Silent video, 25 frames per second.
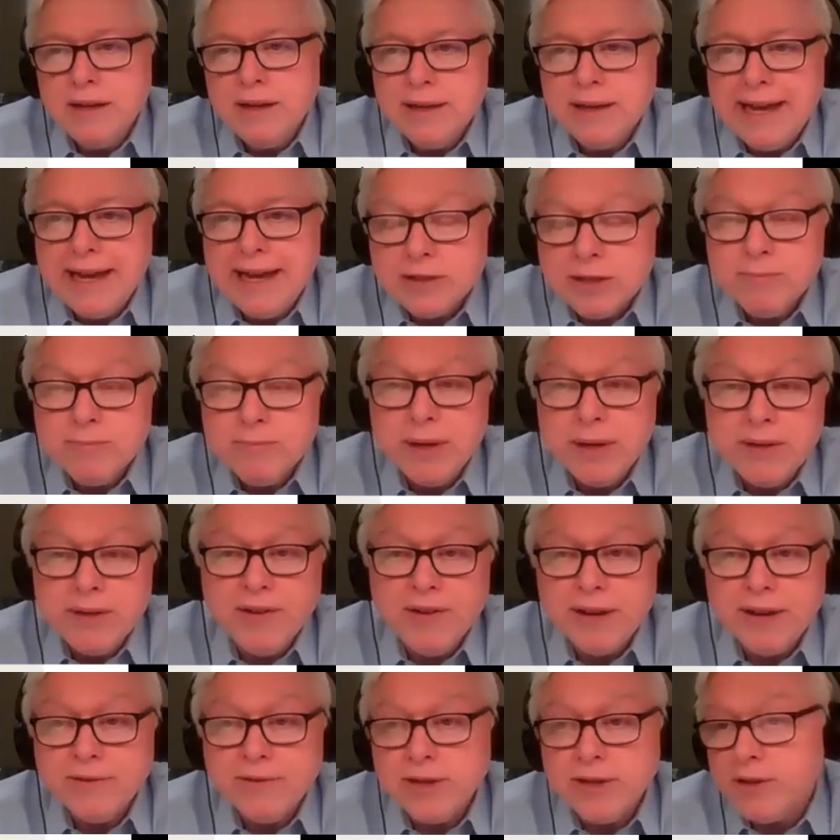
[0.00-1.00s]
S&P
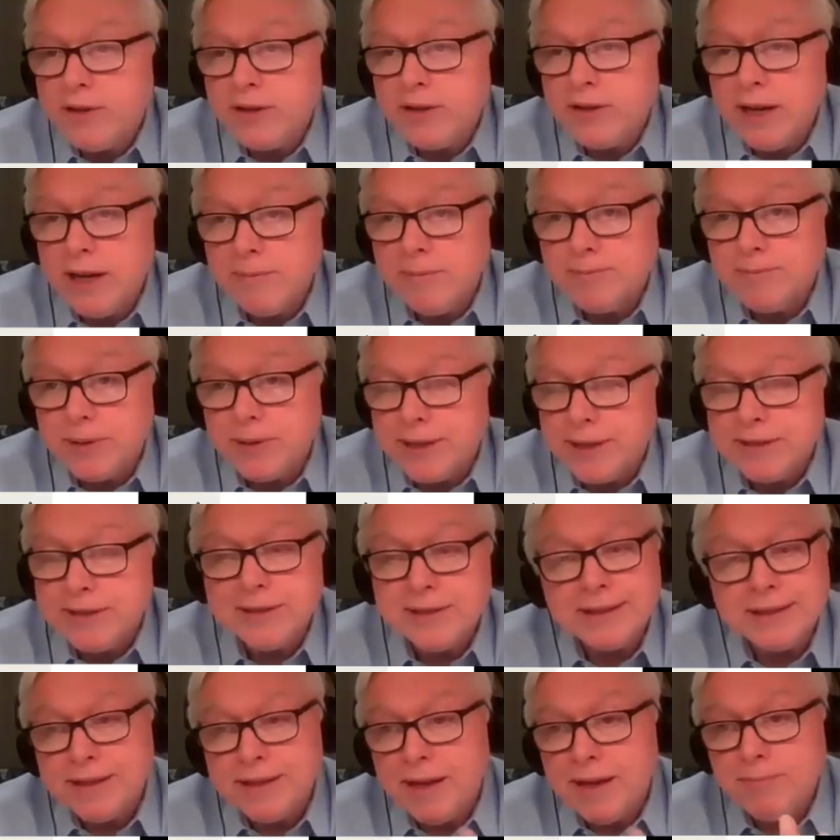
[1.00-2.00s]
500 companies
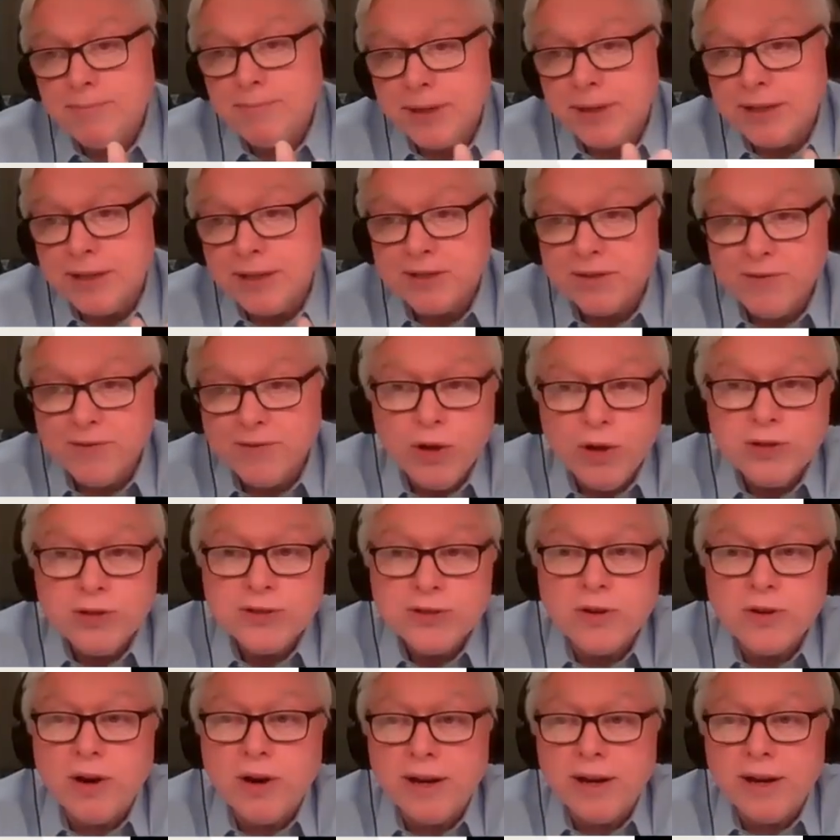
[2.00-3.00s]
and companies of all
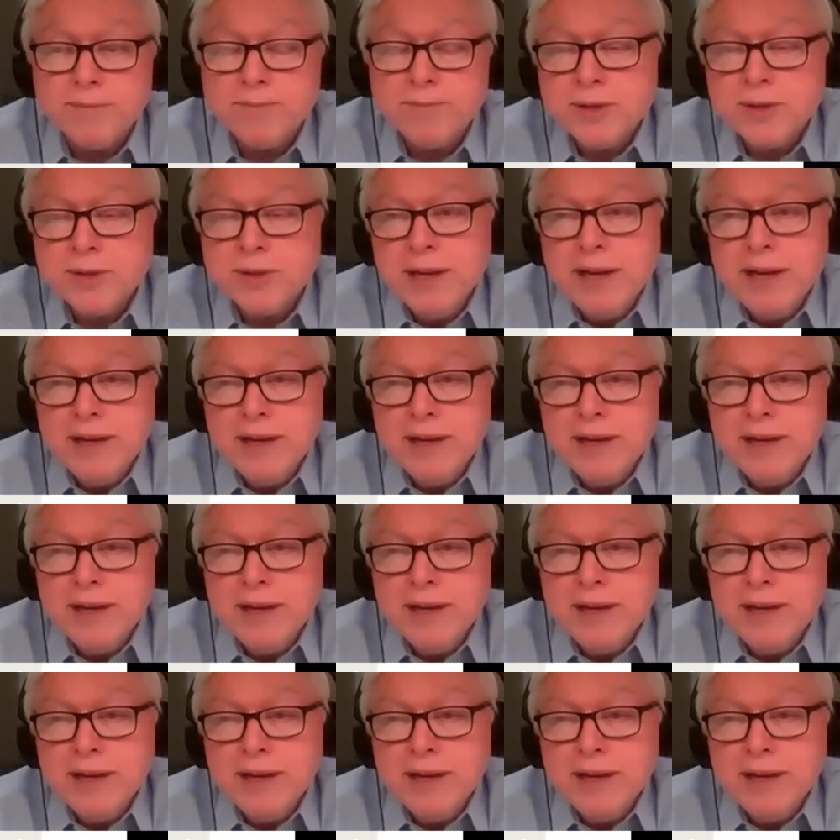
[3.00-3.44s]
stripes